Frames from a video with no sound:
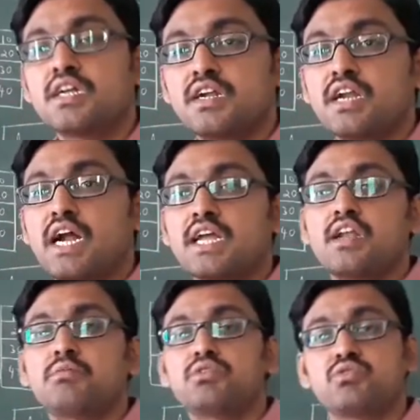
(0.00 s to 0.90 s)
the
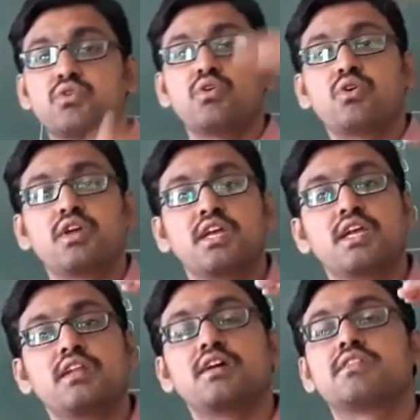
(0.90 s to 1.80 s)
data will be stored
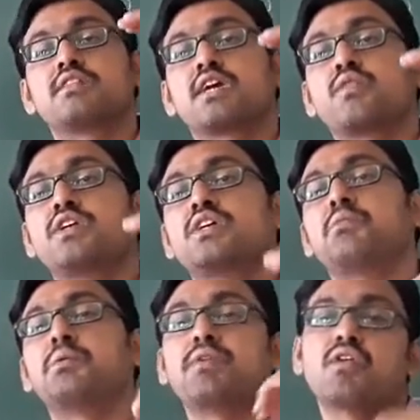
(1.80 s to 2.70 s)
in a sequential
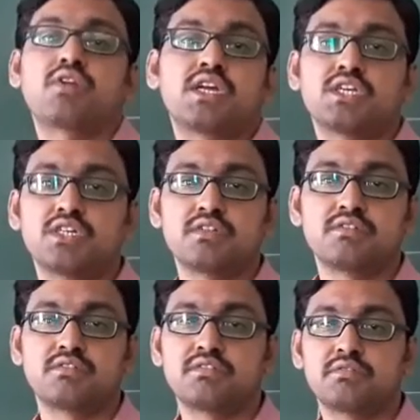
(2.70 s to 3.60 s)
memory
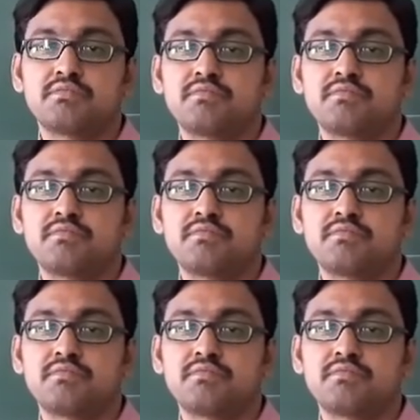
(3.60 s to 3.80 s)
locations.